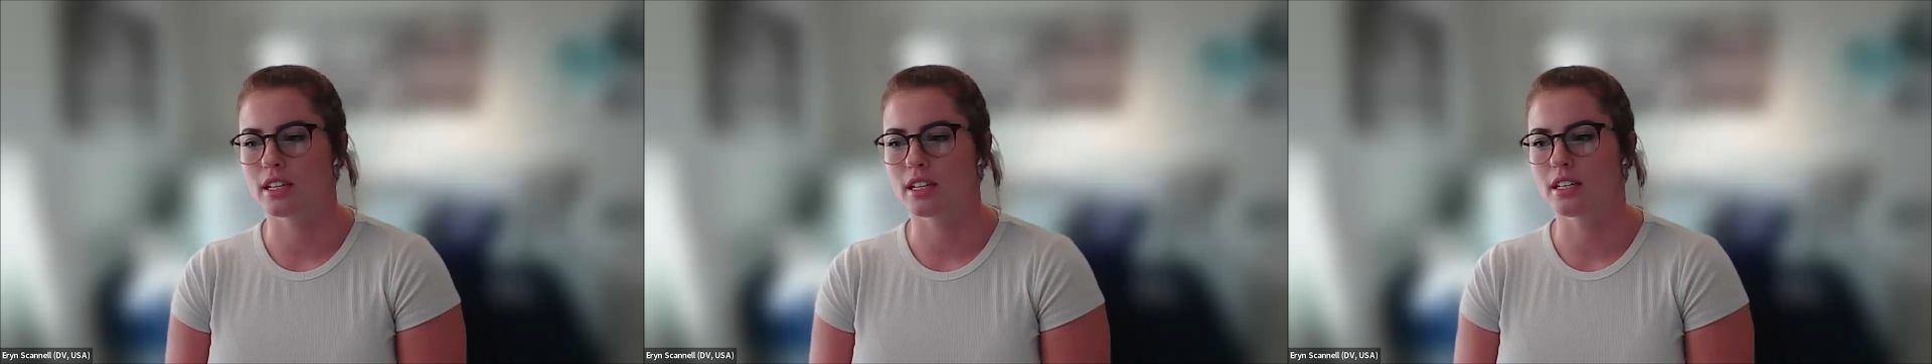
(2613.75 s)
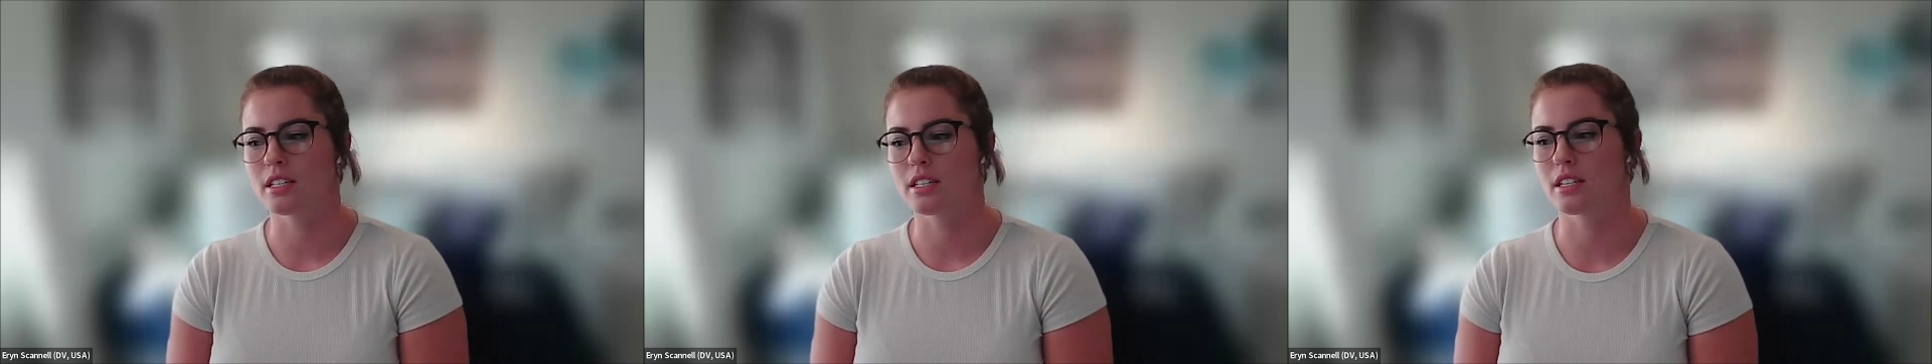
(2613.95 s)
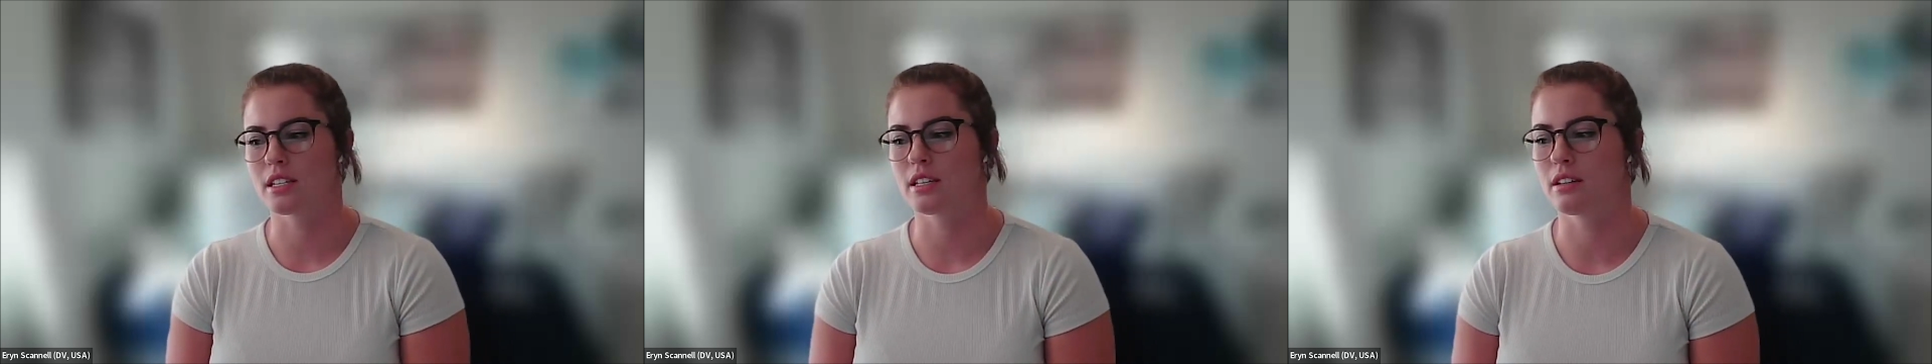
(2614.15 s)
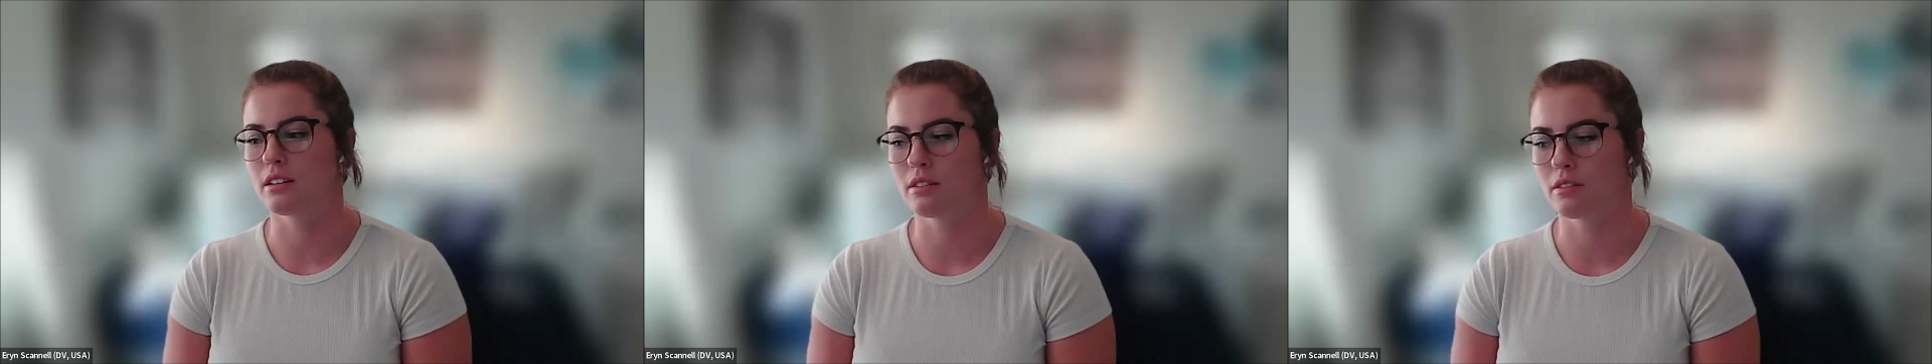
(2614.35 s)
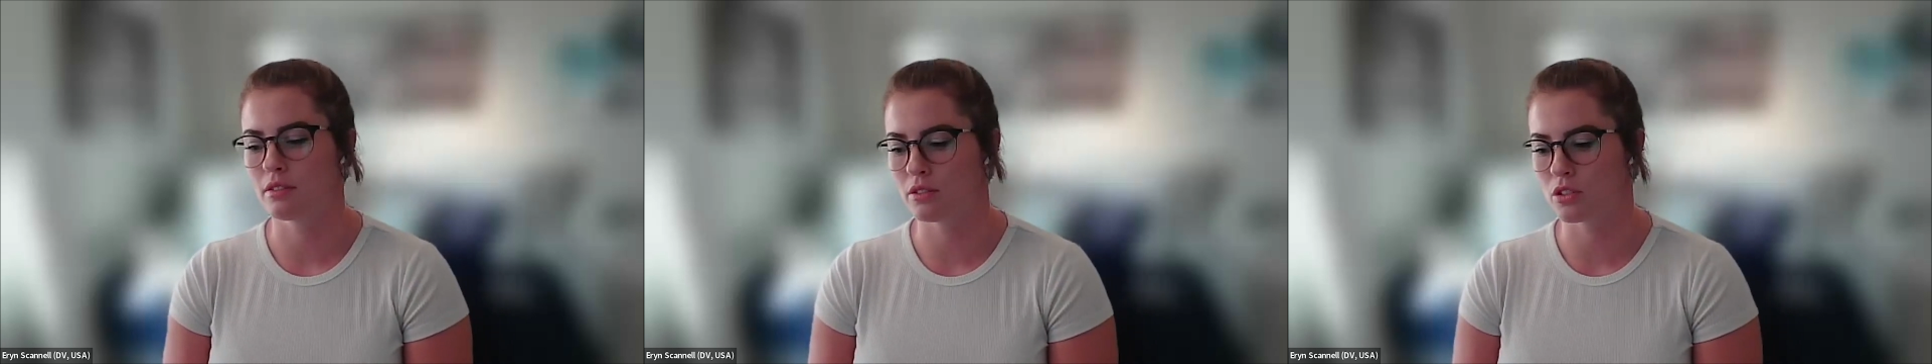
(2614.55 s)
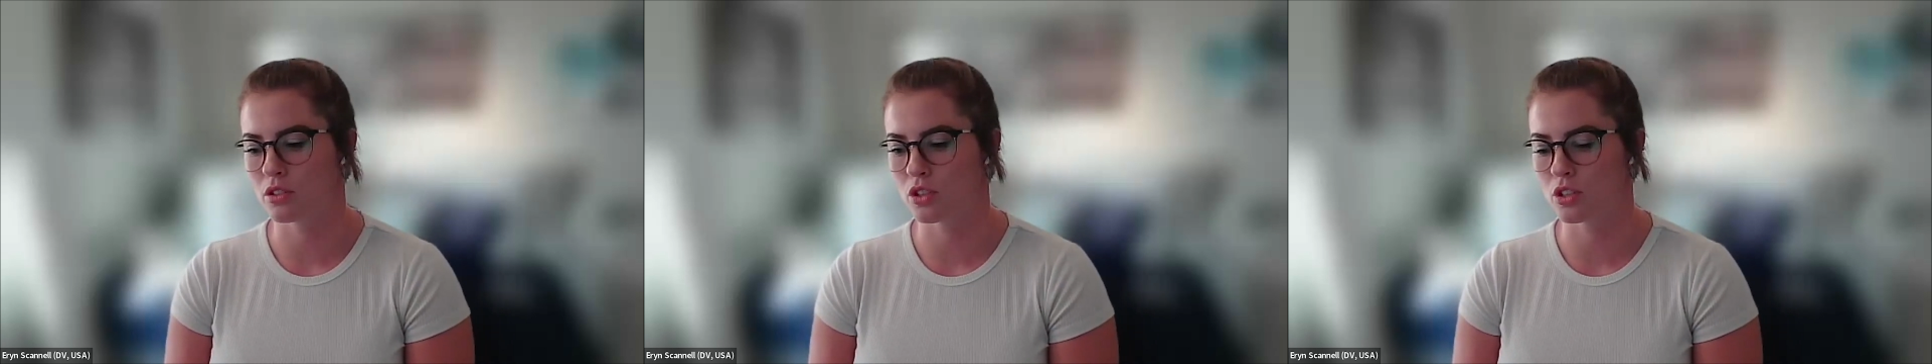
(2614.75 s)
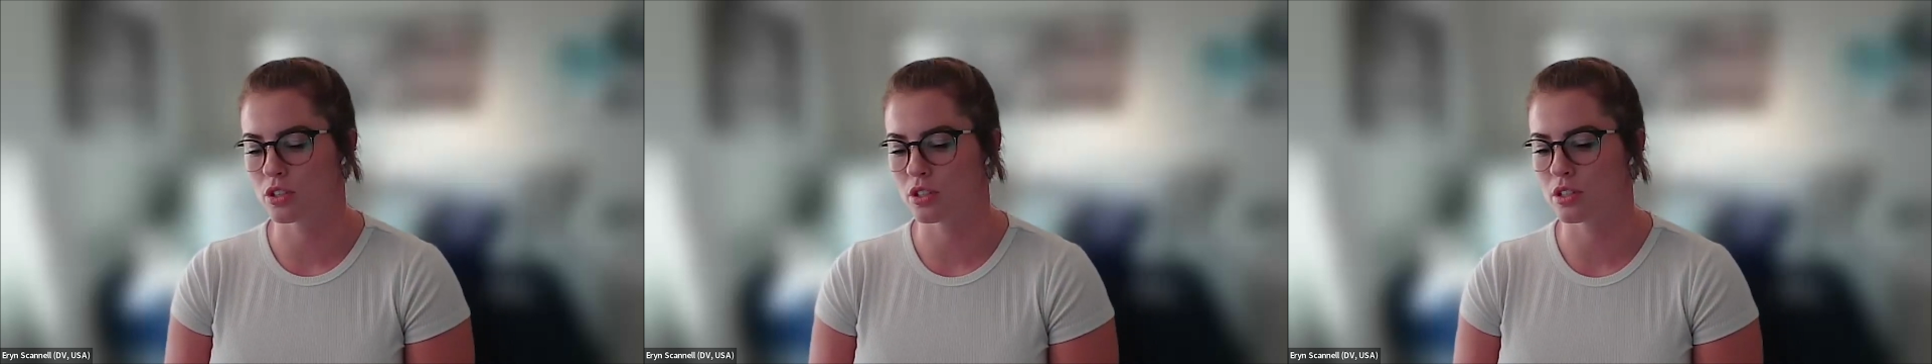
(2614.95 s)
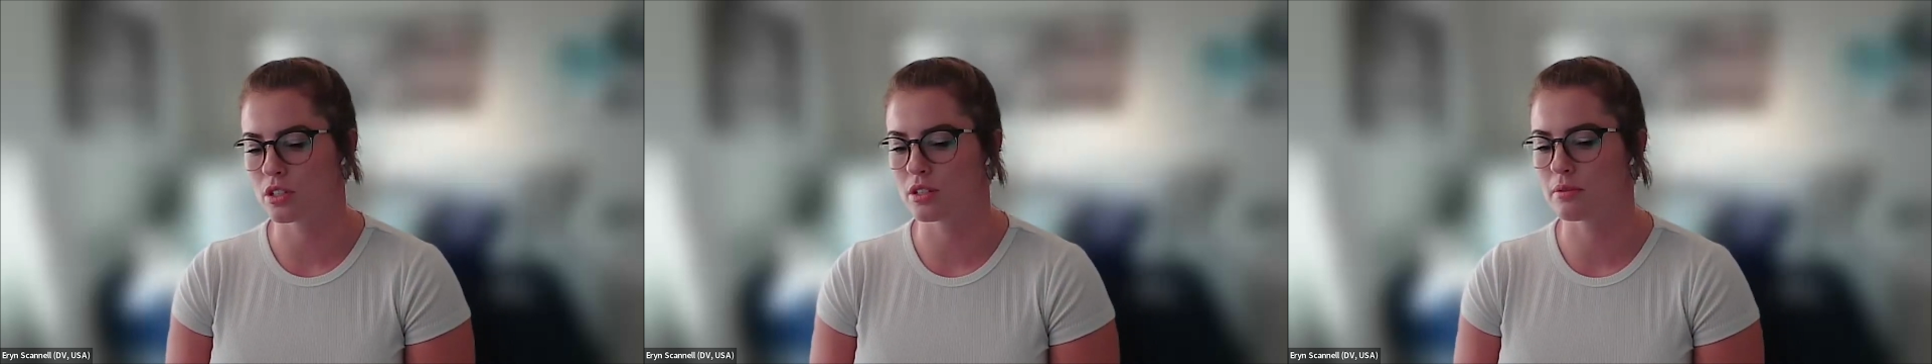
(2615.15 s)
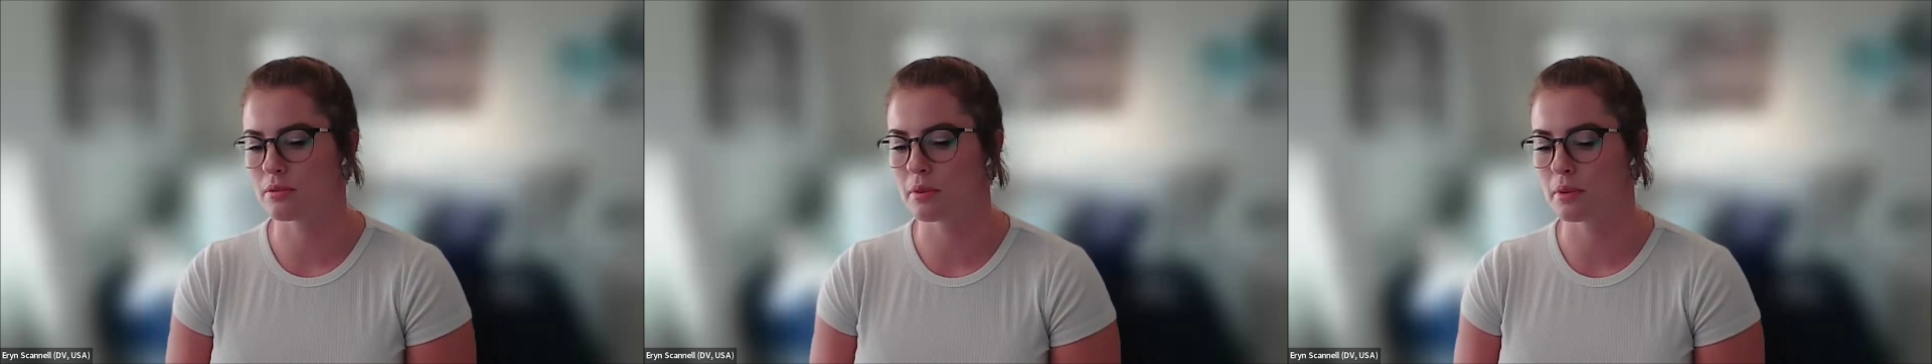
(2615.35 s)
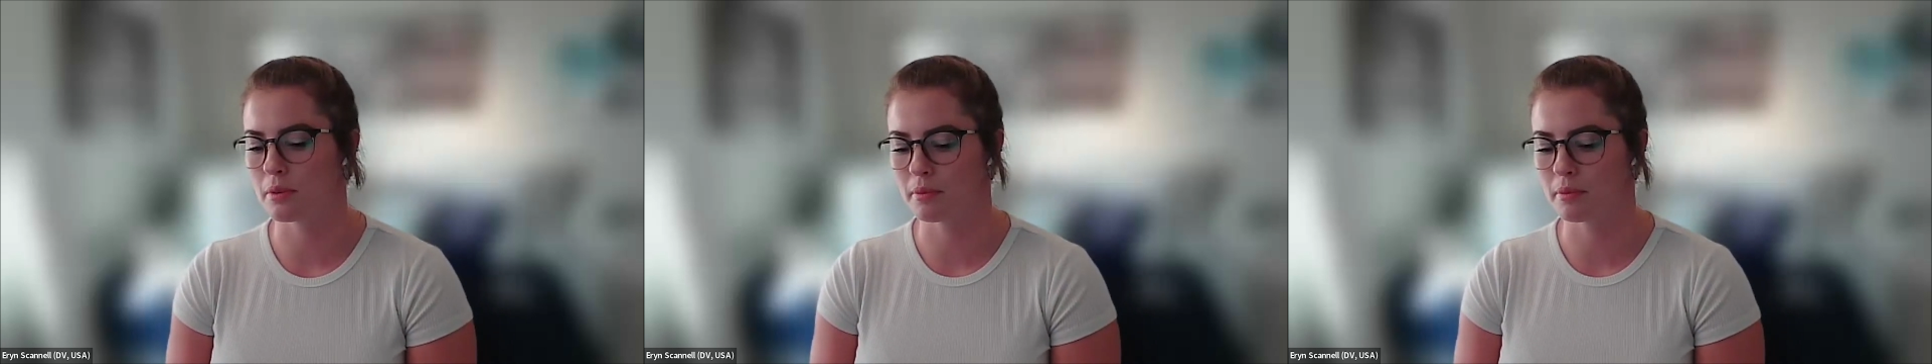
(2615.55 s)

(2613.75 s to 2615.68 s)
this and just,